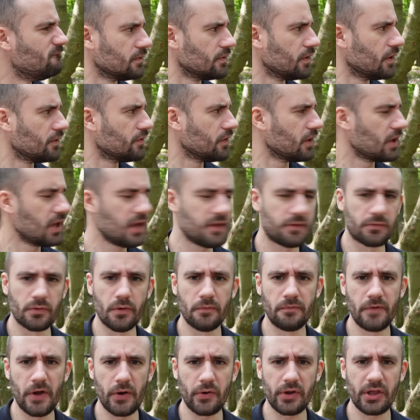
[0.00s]
Sounds like either
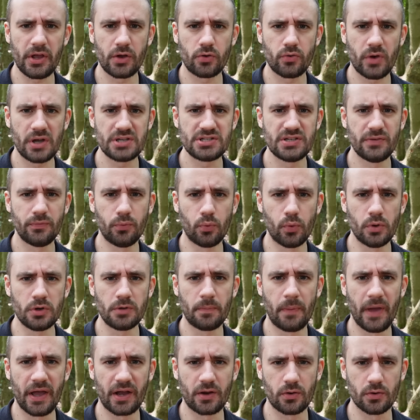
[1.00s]
a very aggressive
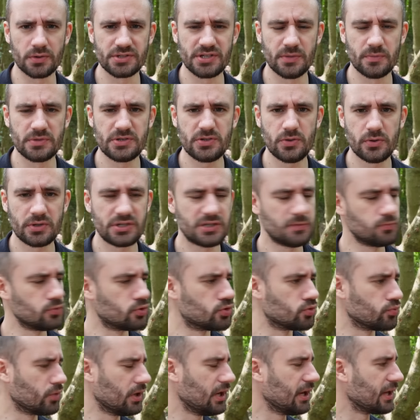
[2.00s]
woodpecker or someone's doing some
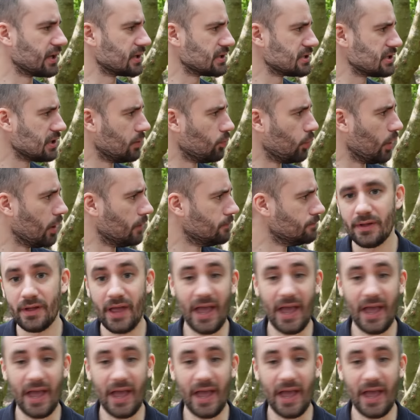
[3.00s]
drilling somewhere.